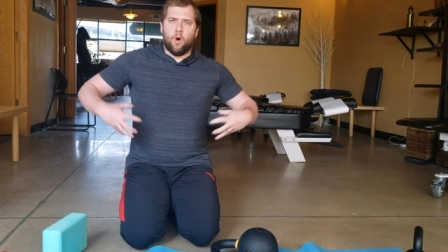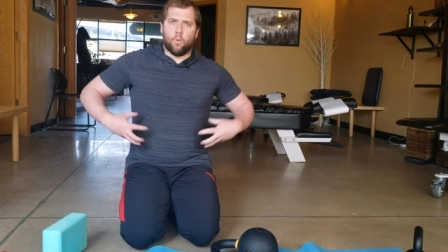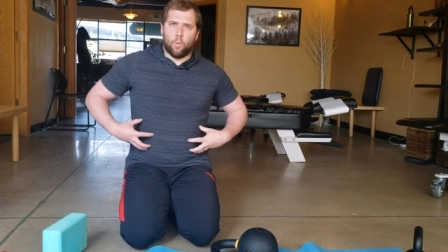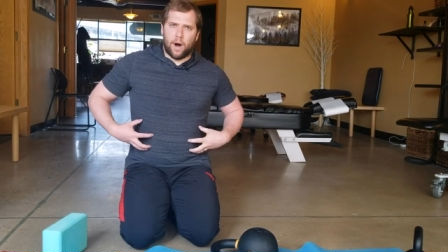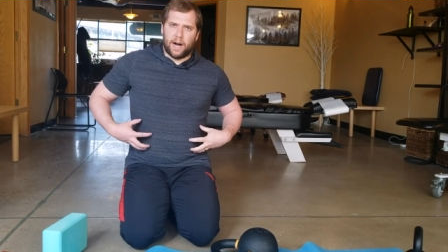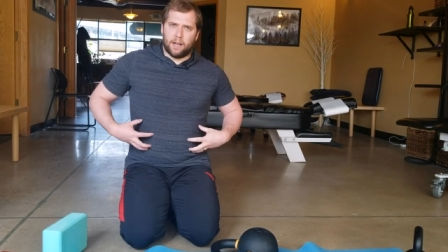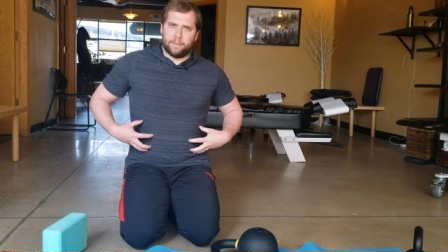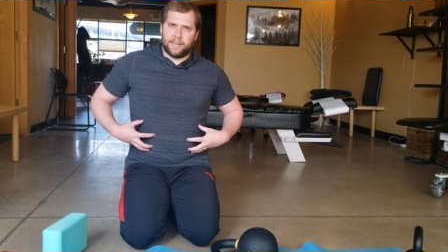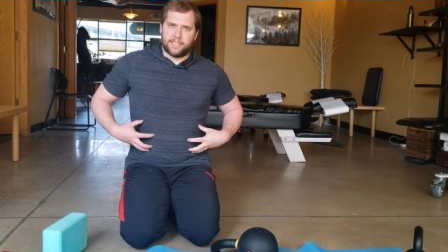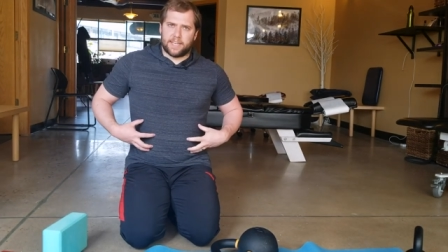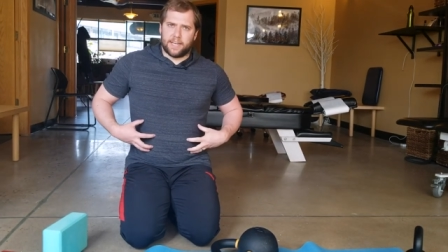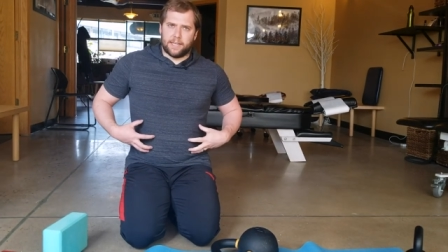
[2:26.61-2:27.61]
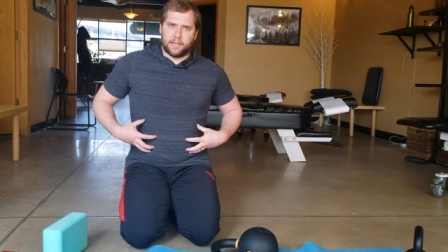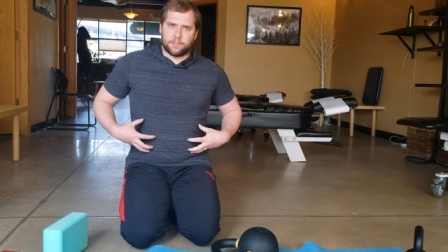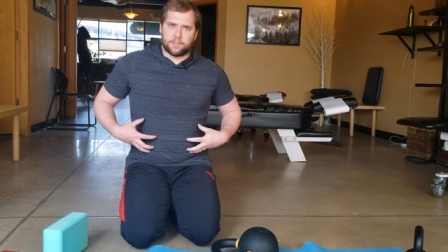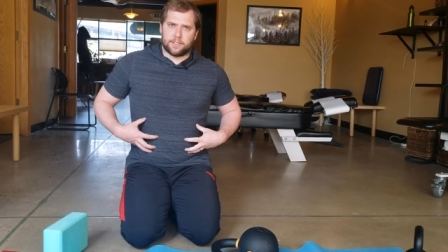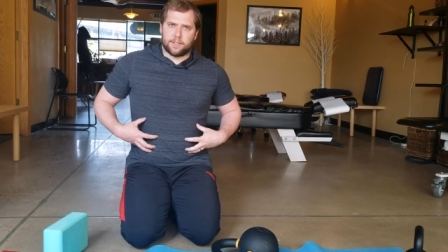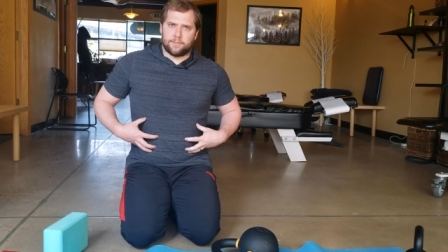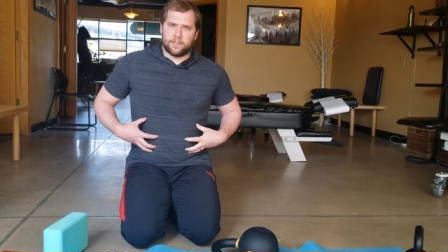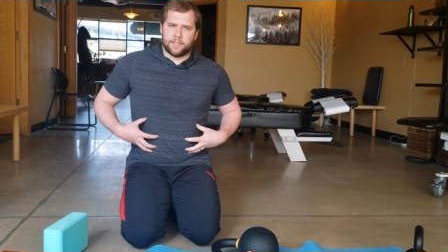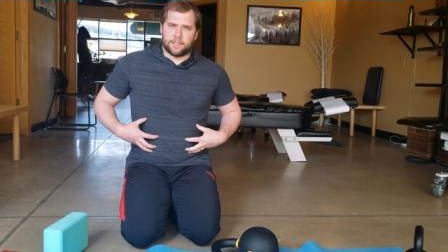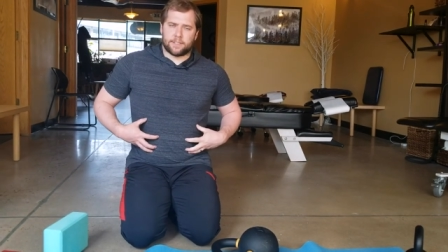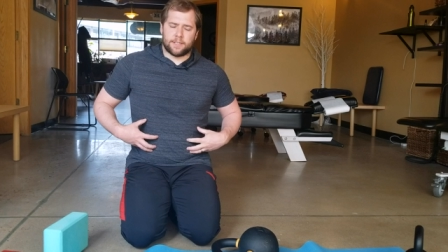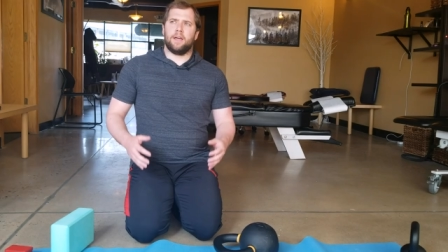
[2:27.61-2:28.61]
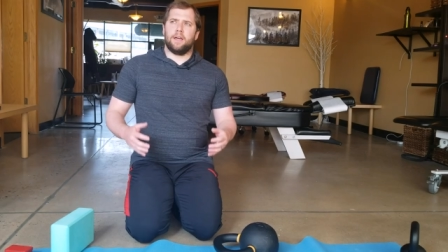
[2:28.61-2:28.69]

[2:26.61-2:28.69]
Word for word: while maintaining your stiffness.